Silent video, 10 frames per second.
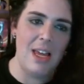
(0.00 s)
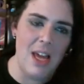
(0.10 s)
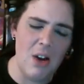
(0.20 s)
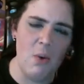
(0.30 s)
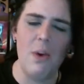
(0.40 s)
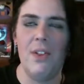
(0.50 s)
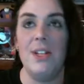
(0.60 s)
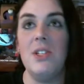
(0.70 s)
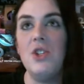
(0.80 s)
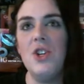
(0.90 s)

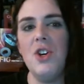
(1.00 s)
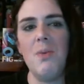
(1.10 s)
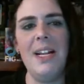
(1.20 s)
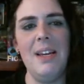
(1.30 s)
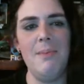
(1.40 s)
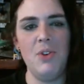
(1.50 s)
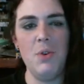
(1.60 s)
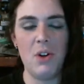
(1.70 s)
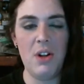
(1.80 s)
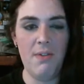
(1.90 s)
equivalent to
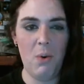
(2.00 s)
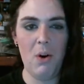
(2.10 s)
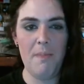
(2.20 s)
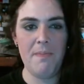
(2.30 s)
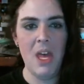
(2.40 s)
uranium-234.